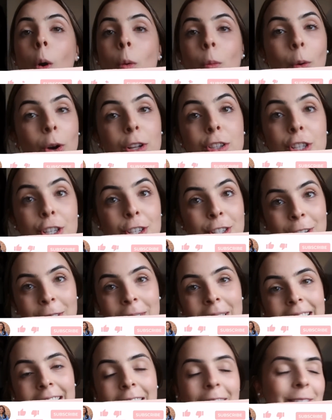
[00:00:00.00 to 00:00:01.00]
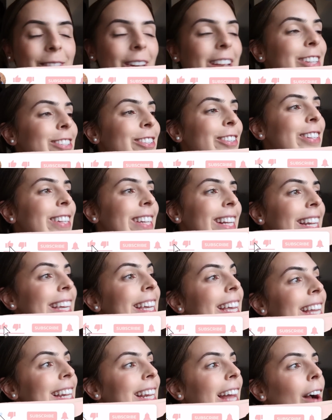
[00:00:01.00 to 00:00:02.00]
What are you doing? Make sure you
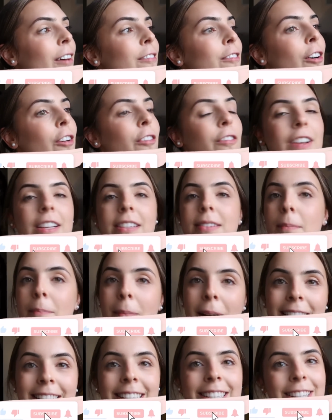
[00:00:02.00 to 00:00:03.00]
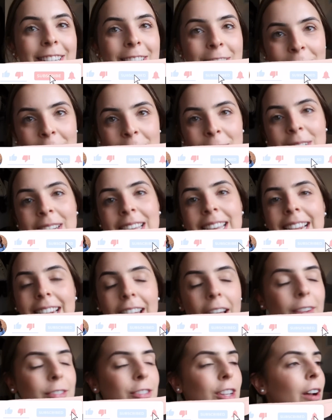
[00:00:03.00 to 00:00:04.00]
click it now for all things medicine, uni,
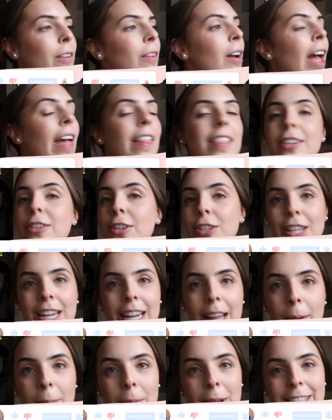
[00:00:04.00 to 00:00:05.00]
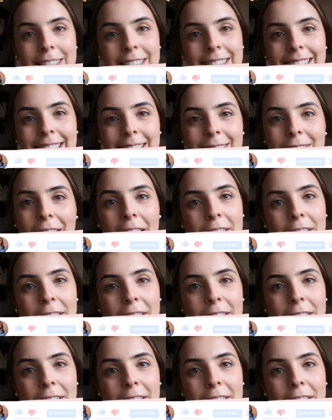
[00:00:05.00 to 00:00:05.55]
lifestyle. There's just a little bit of something for